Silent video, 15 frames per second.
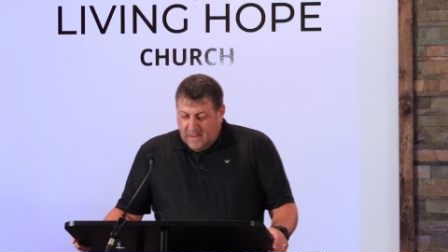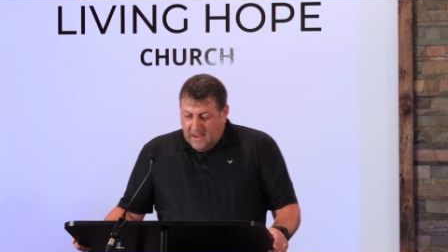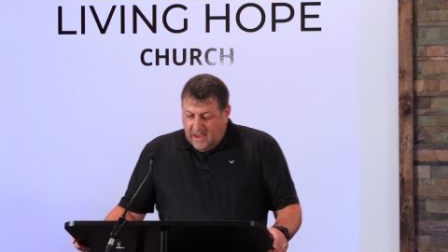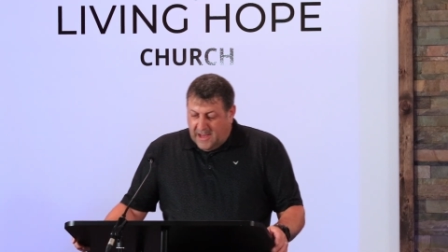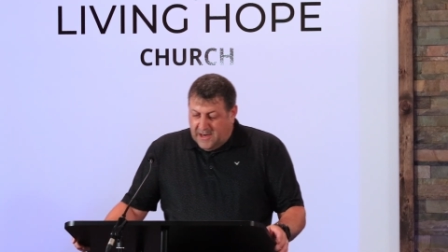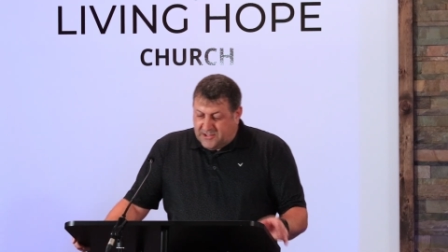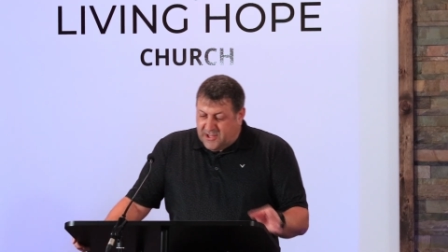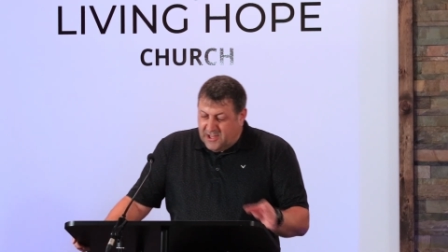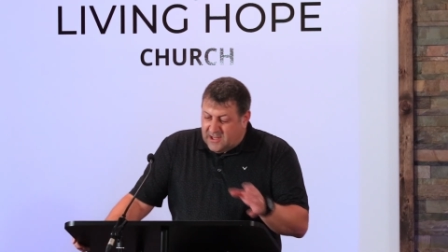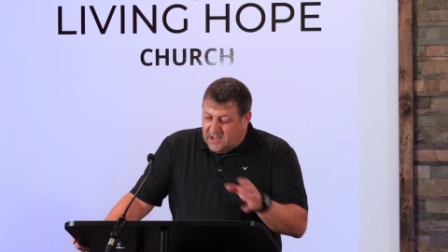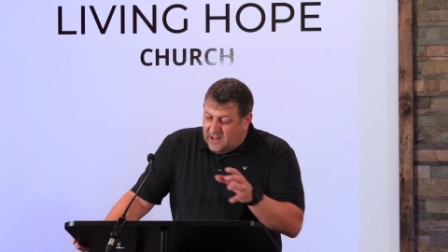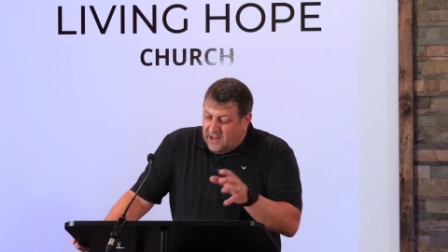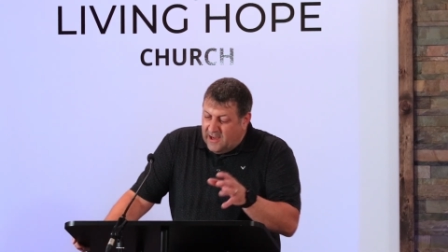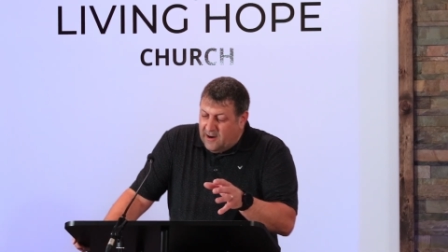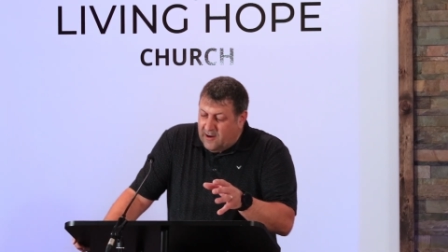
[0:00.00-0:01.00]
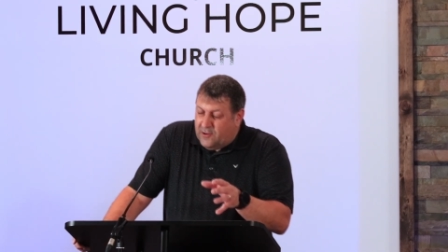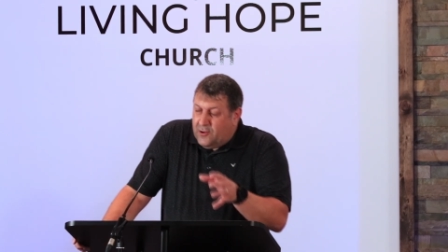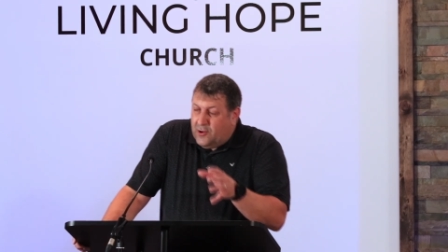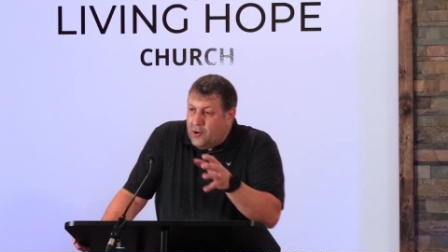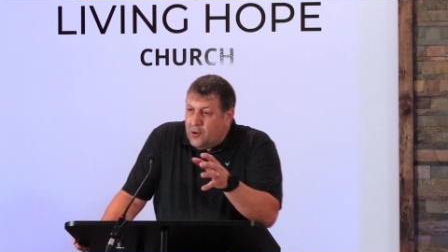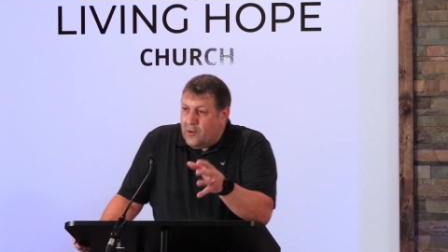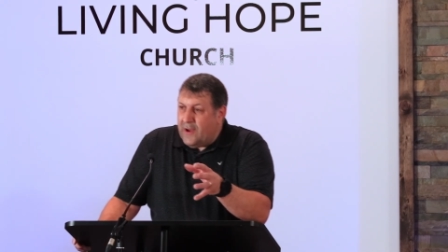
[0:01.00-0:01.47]
And He's declared
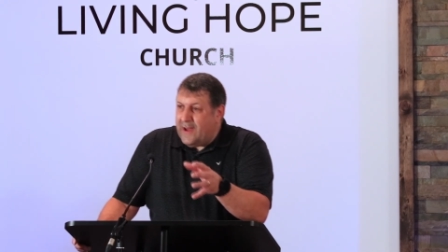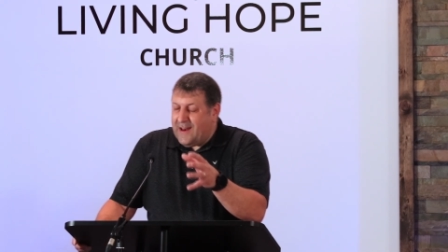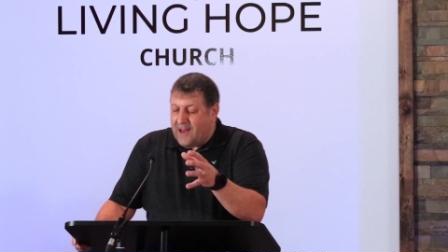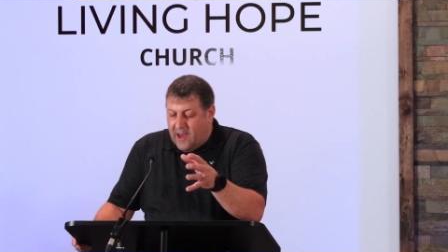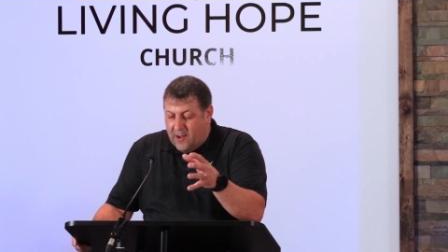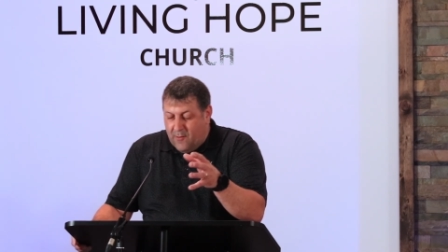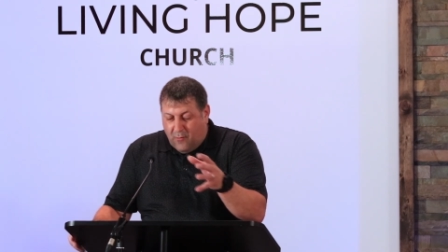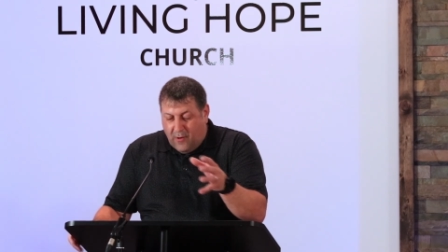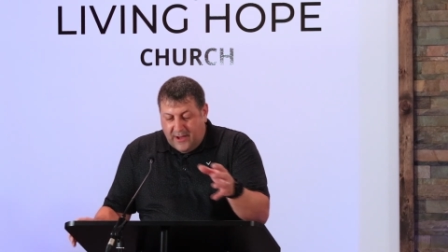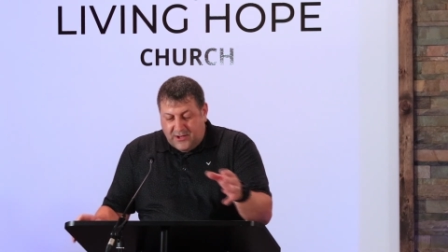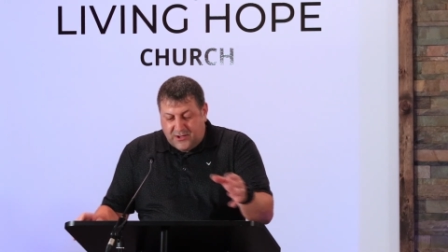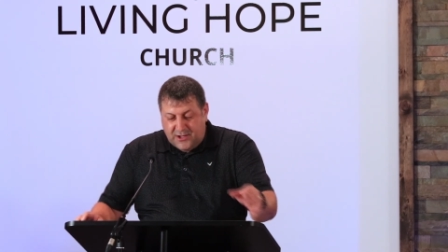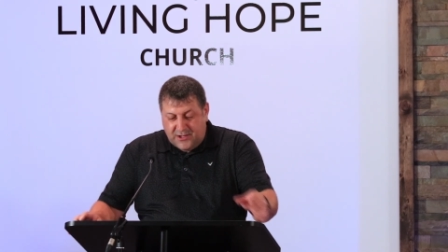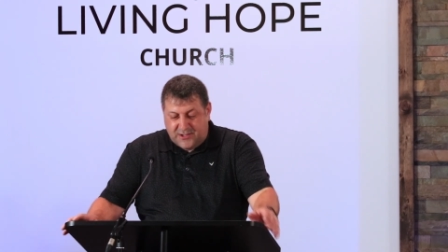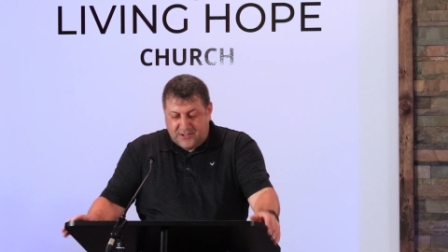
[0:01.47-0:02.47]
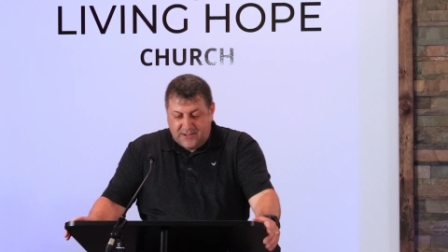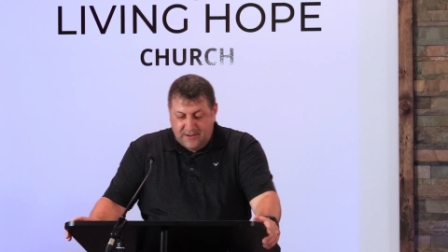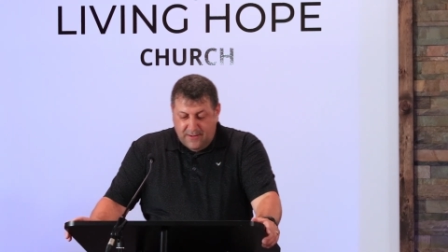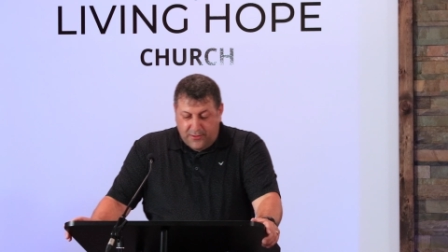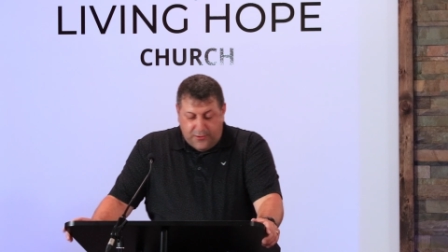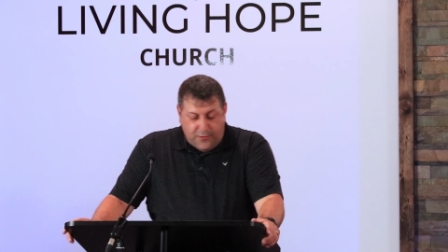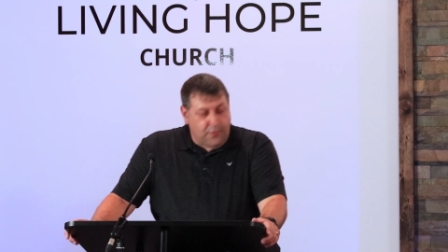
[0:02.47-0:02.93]
you and I righteous
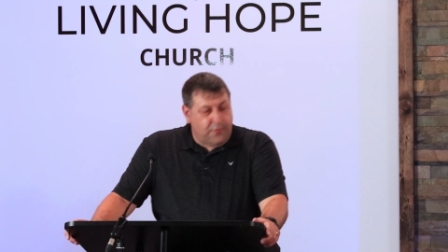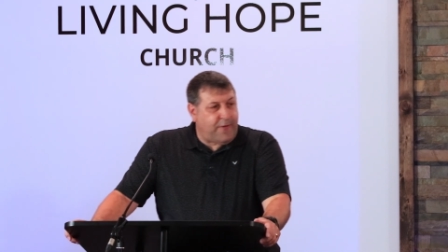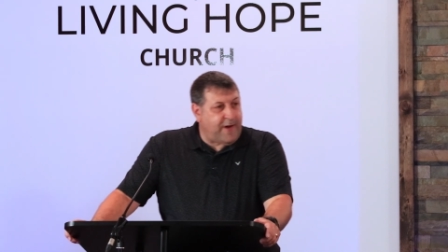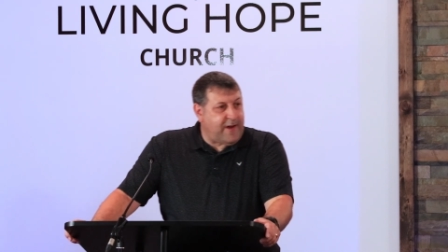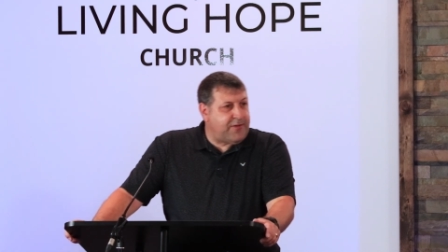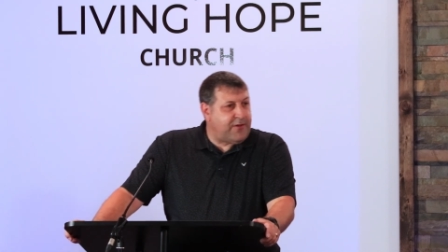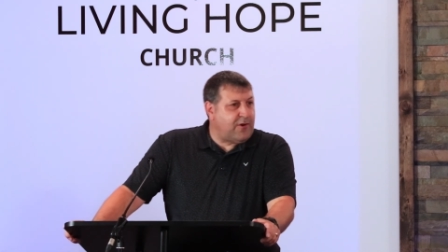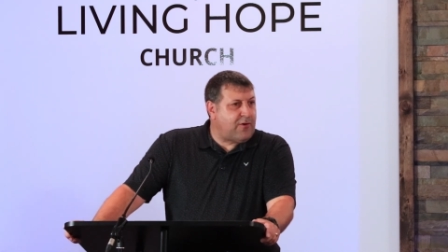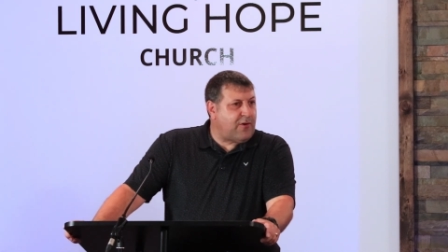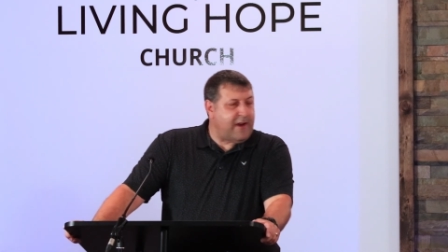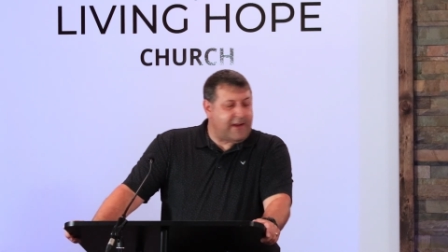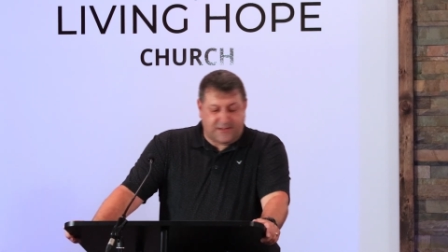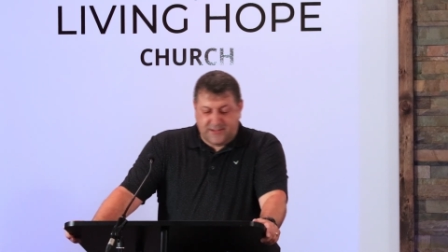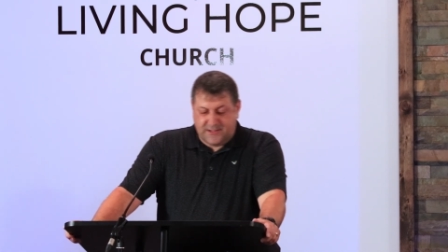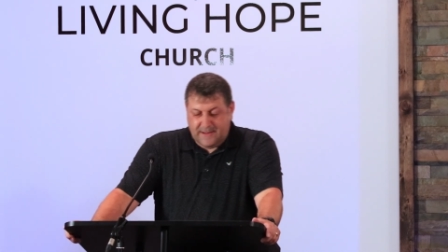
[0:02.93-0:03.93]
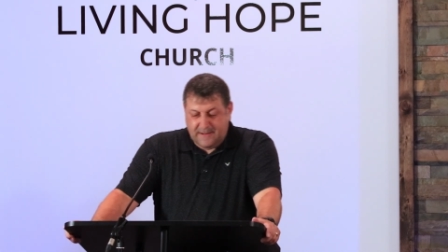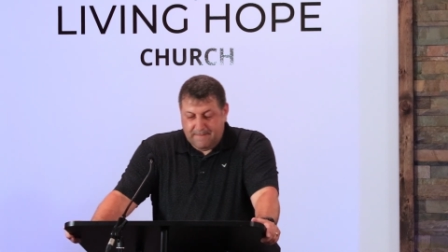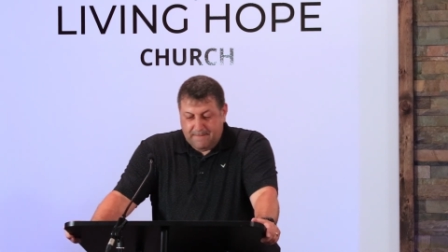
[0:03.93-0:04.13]
through faith in Christ.